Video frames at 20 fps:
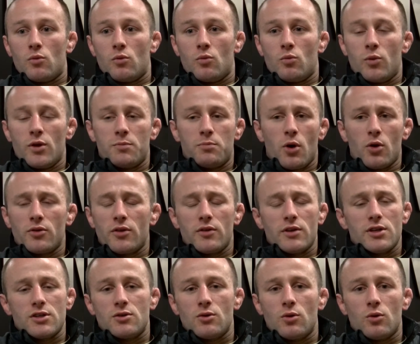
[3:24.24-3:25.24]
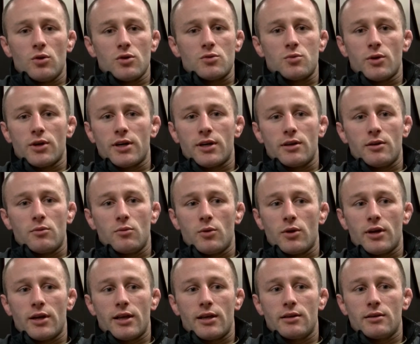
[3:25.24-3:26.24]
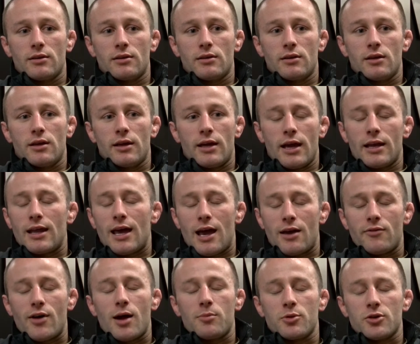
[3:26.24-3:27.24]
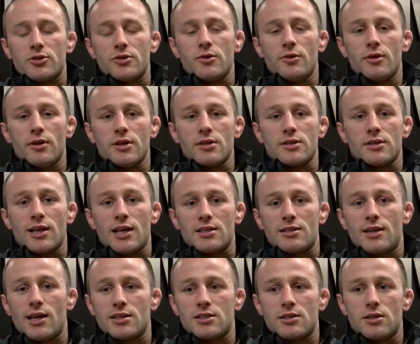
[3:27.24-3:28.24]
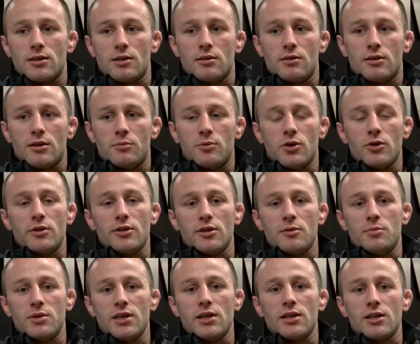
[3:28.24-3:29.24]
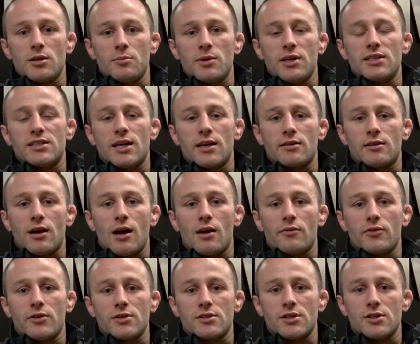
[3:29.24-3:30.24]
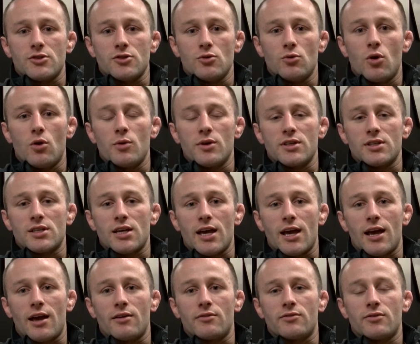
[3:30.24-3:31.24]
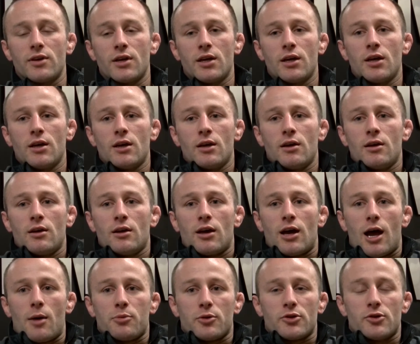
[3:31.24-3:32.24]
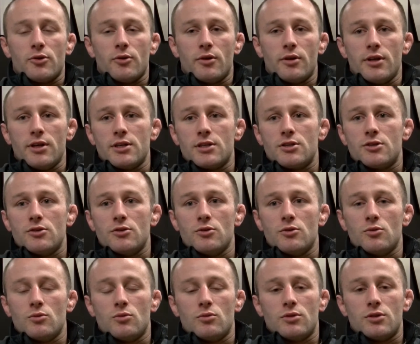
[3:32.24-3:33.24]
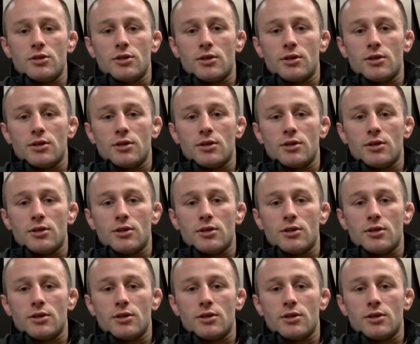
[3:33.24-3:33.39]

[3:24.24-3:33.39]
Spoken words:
With both of these duels, we're gonna again have opportunities, and that's the beauty of being in the Big Ten Conference, is you always have opportunities to